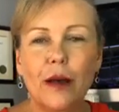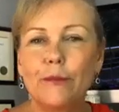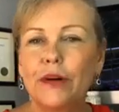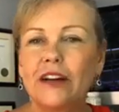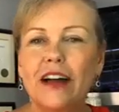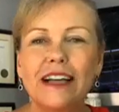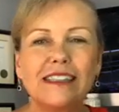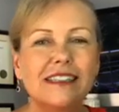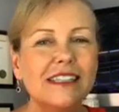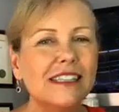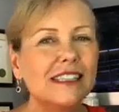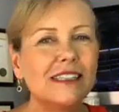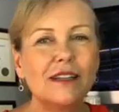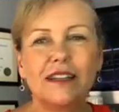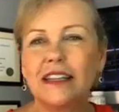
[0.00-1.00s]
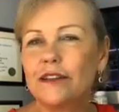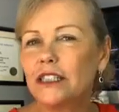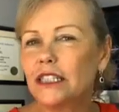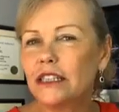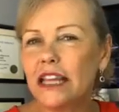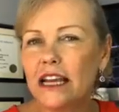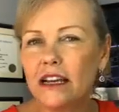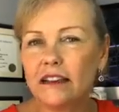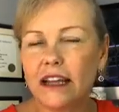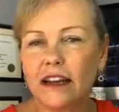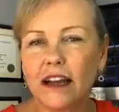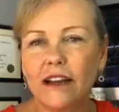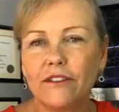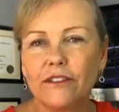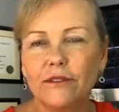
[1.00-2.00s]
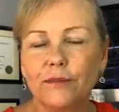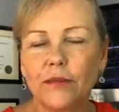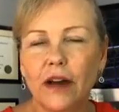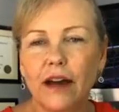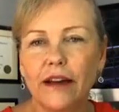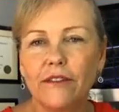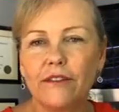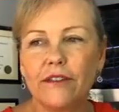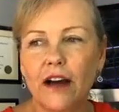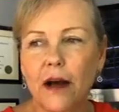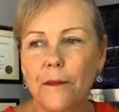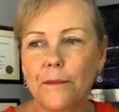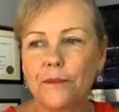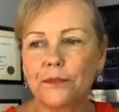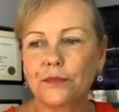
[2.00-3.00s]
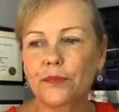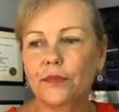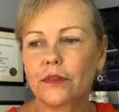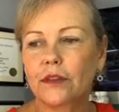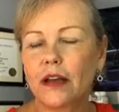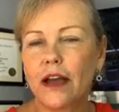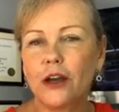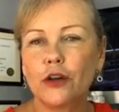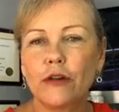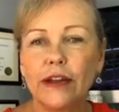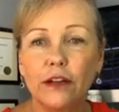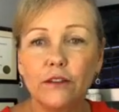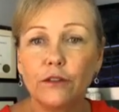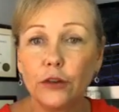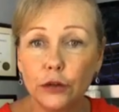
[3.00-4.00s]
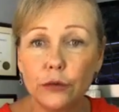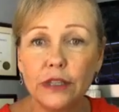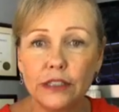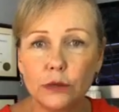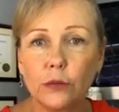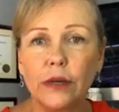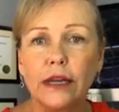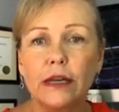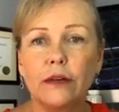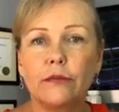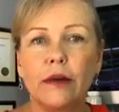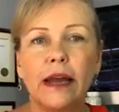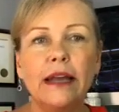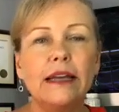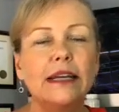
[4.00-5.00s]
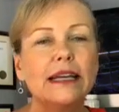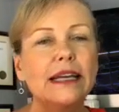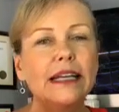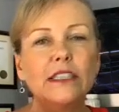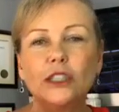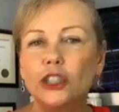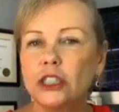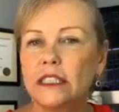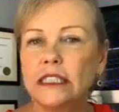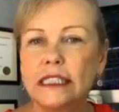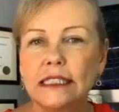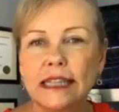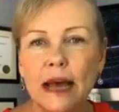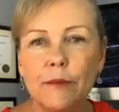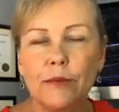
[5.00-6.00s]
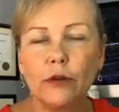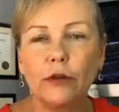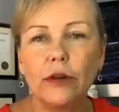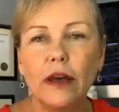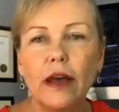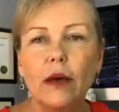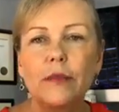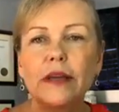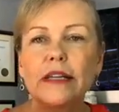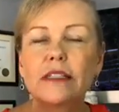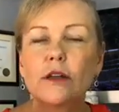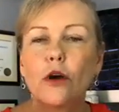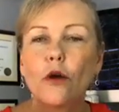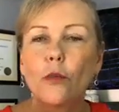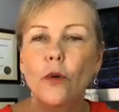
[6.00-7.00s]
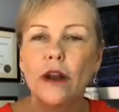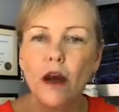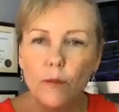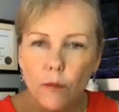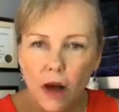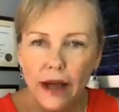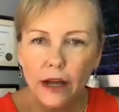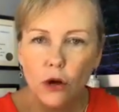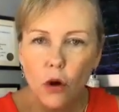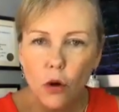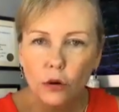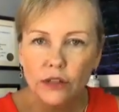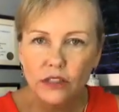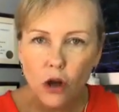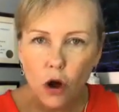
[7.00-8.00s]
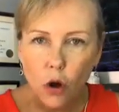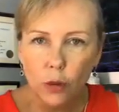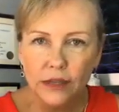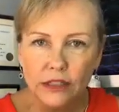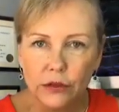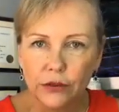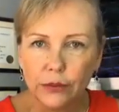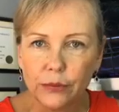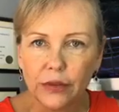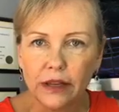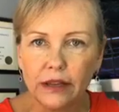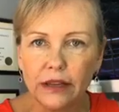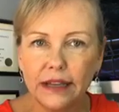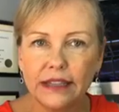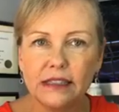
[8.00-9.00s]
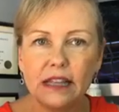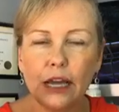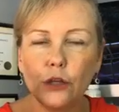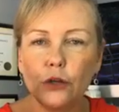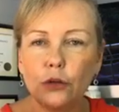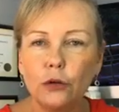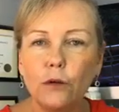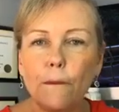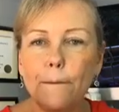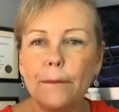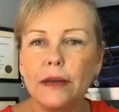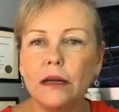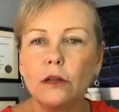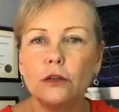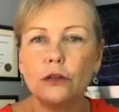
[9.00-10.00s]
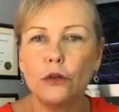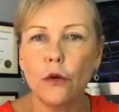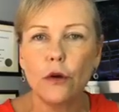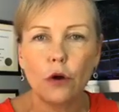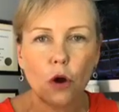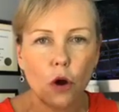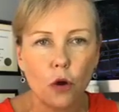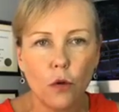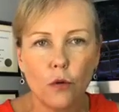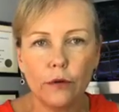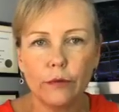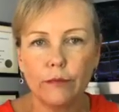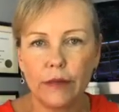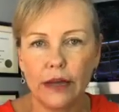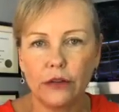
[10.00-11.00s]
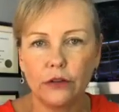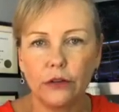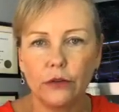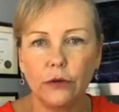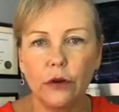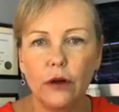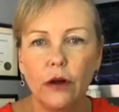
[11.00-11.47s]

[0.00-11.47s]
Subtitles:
But guys, this thing that I created for you this week, right? It's just a sample because my goal is always going to be is that you build your own menu.